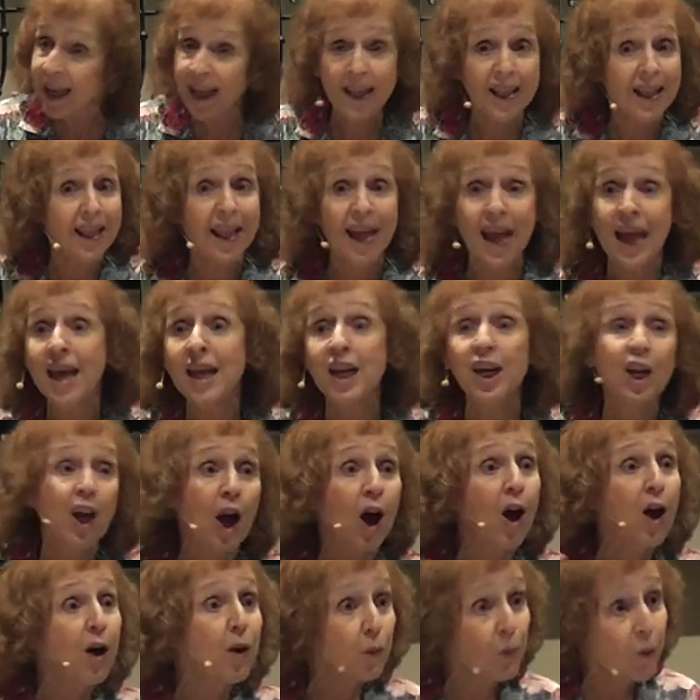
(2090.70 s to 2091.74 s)
and let
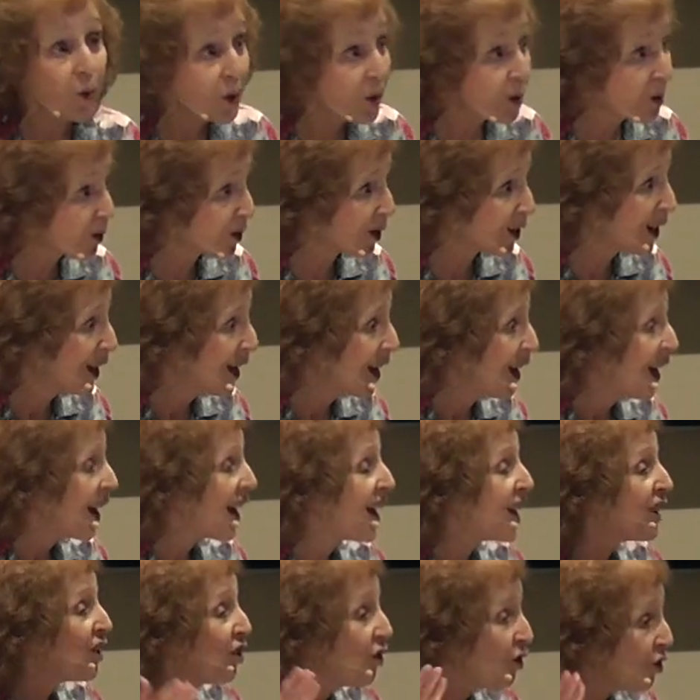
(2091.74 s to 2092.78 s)
God work,
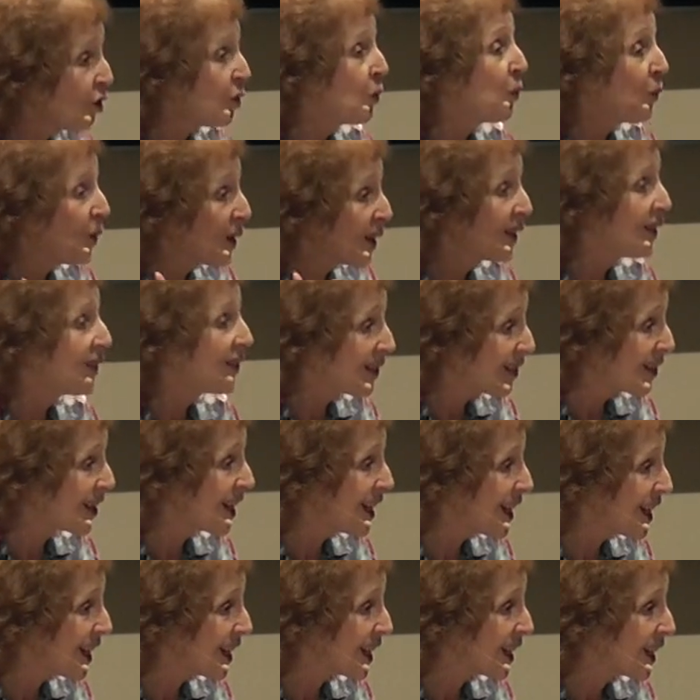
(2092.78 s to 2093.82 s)
and you will
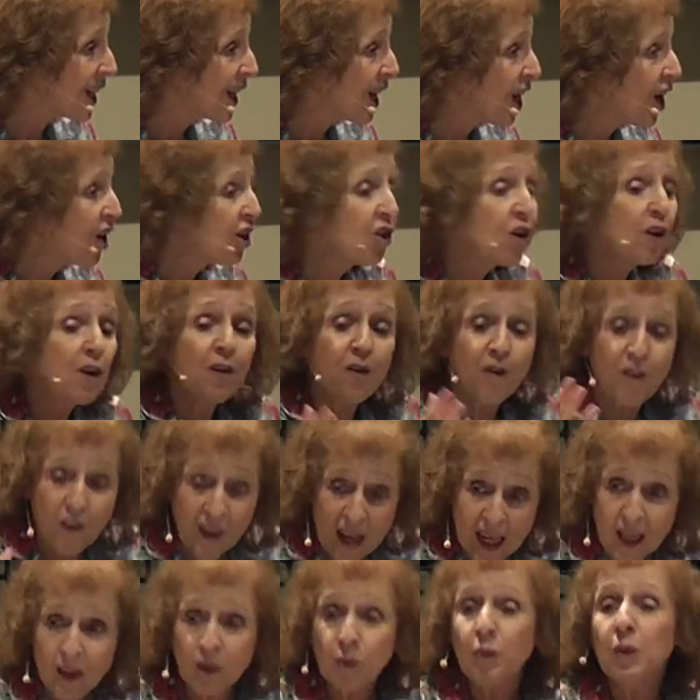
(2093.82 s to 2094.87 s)
see. Your
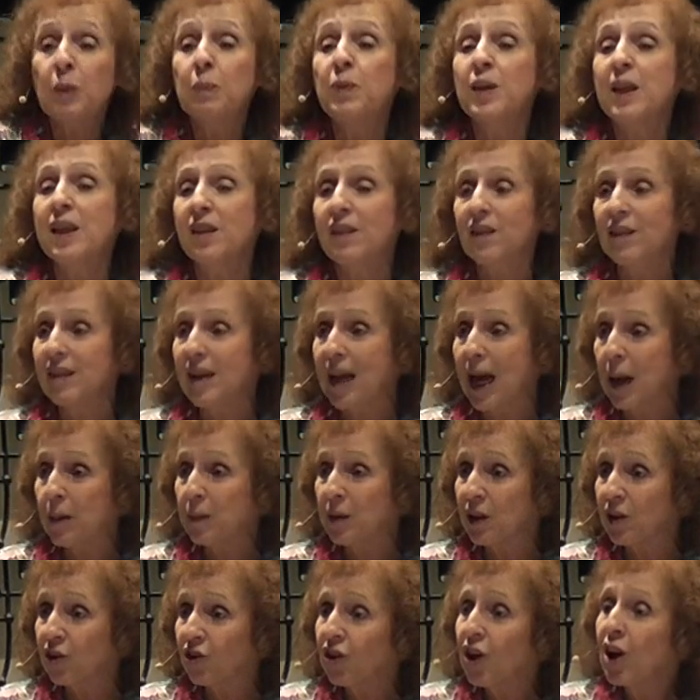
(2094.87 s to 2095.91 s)
faith will be
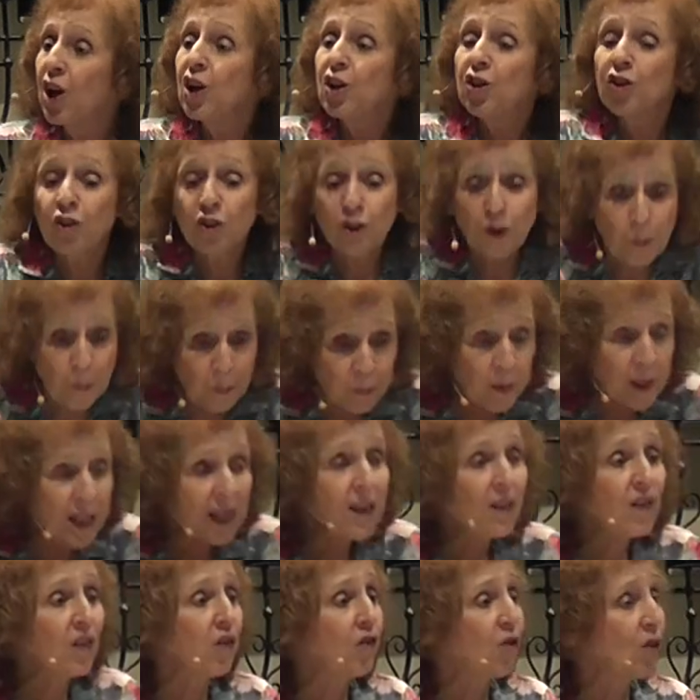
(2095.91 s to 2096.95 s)
established. You'll
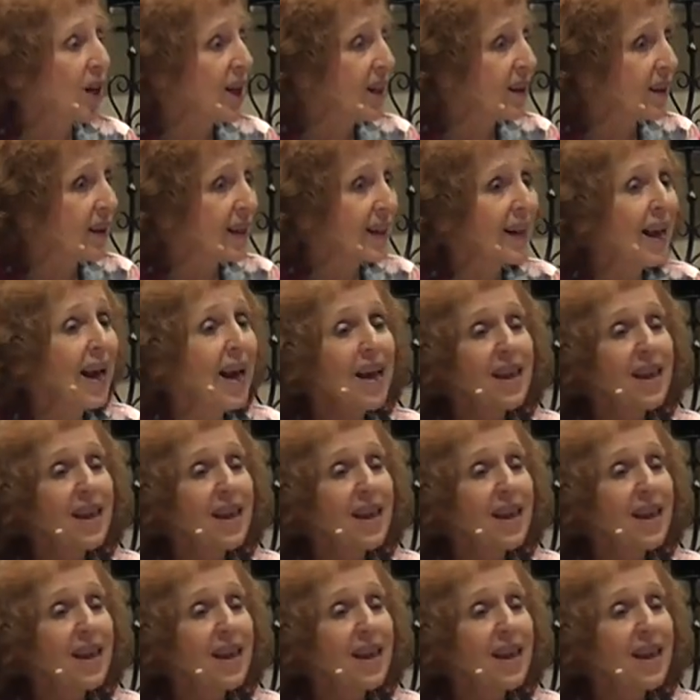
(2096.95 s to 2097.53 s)
be strengthened.